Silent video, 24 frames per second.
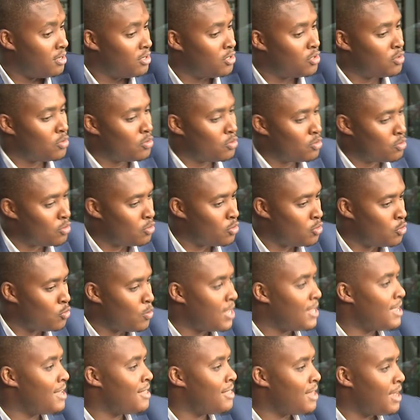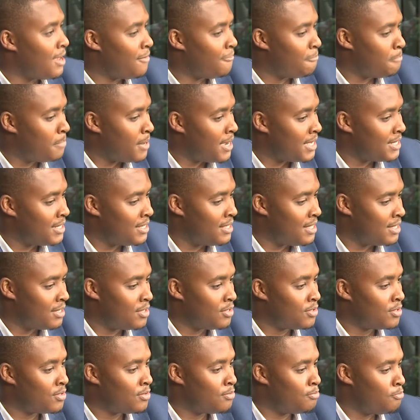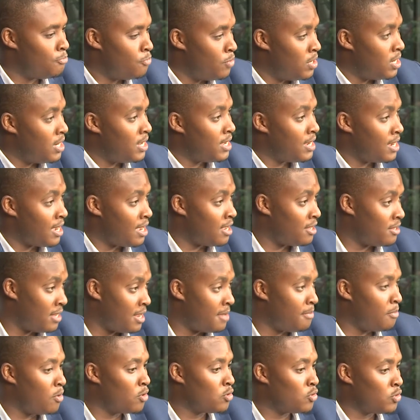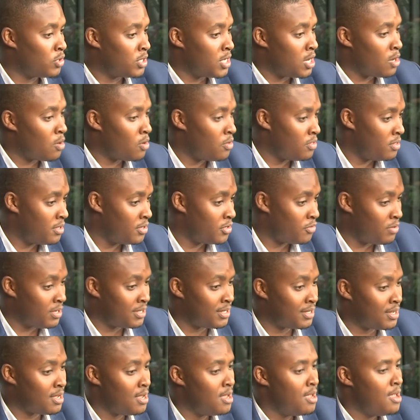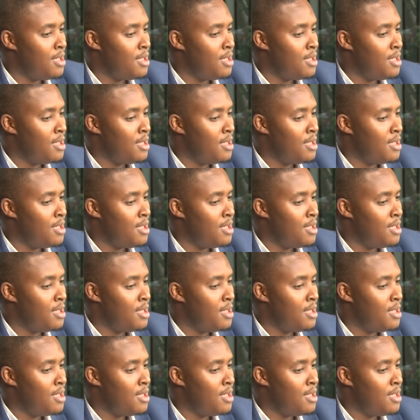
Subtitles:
to another party that is willing and able to take on this risk,